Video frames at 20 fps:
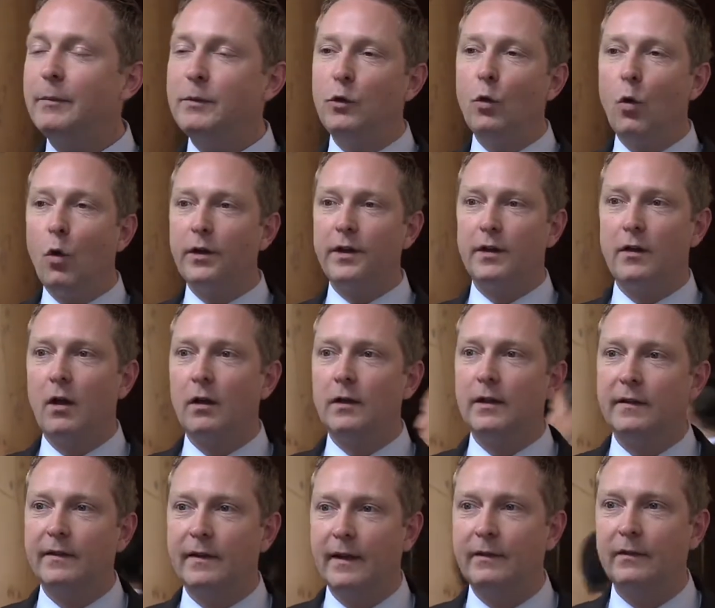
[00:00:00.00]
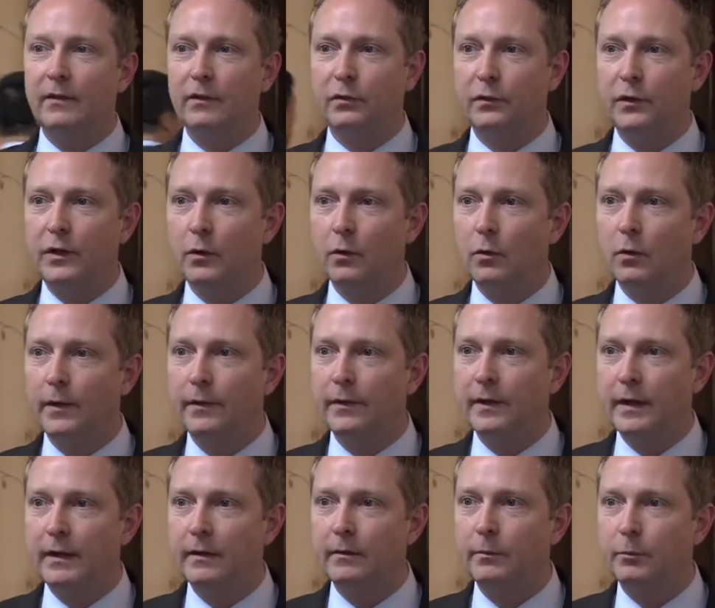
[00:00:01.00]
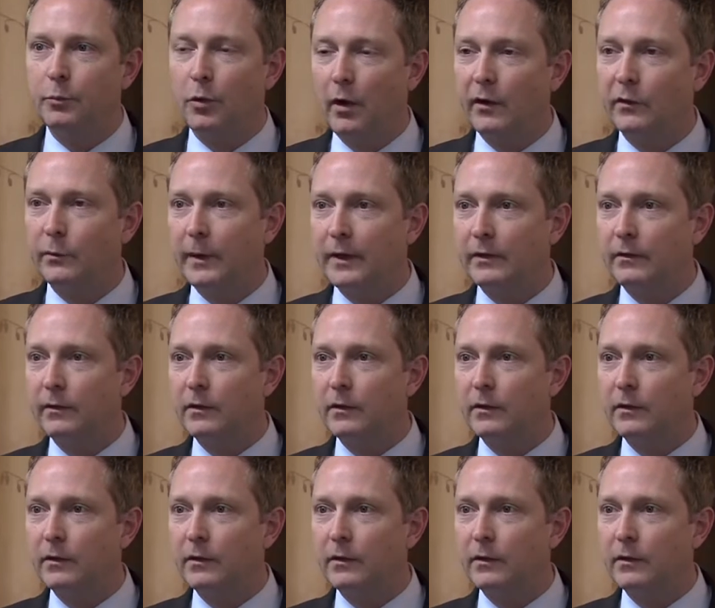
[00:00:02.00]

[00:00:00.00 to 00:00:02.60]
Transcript: You hold a non-consensus view on the prospects